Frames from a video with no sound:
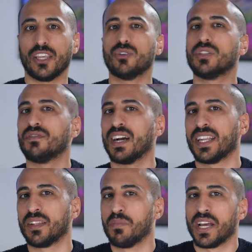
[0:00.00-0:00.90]
you
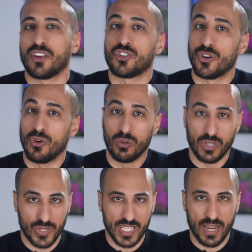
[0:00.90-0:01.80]
divide it by the
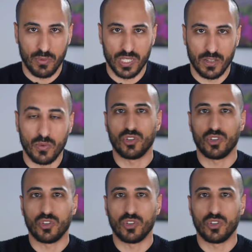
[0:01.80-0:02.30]
shareholders' equity,